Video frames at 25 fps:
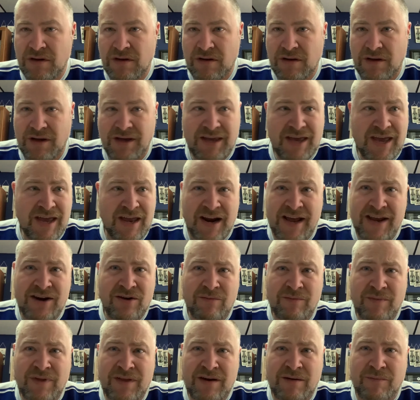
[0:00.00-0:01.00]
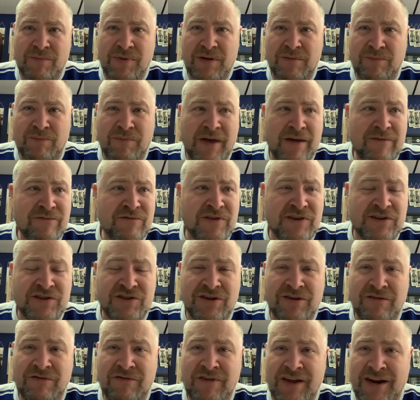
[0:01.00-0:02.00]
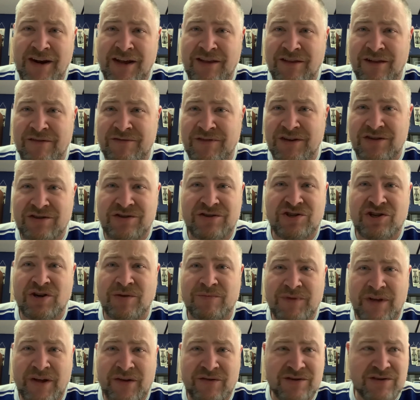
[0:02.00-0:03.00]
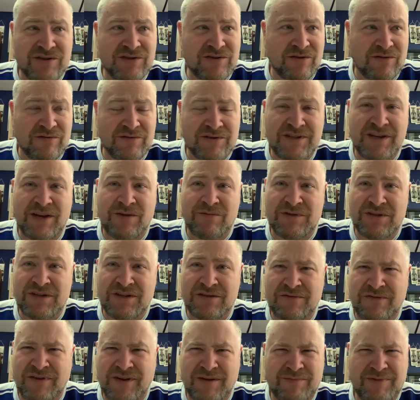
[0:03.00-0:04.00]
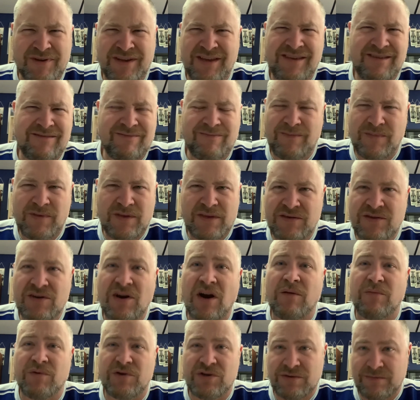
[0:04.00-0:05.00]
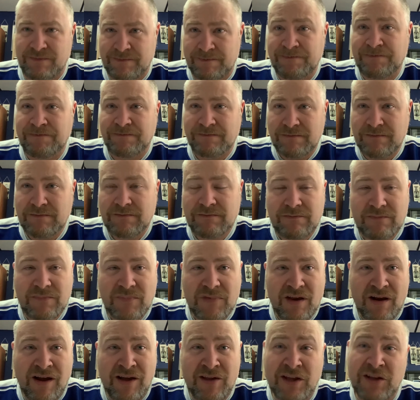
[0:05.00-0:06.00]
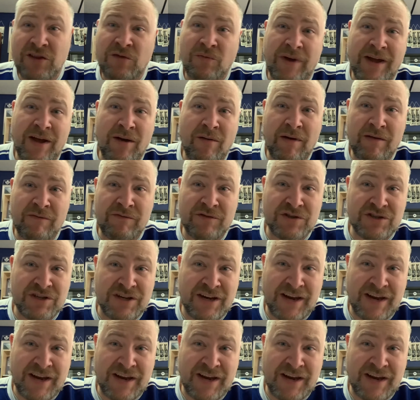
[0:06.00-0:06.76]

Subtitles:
Again, I'm not a big MVG fan. I'd love to jump down his throat and say it was his fault, but it's garbage. I like the way how MVG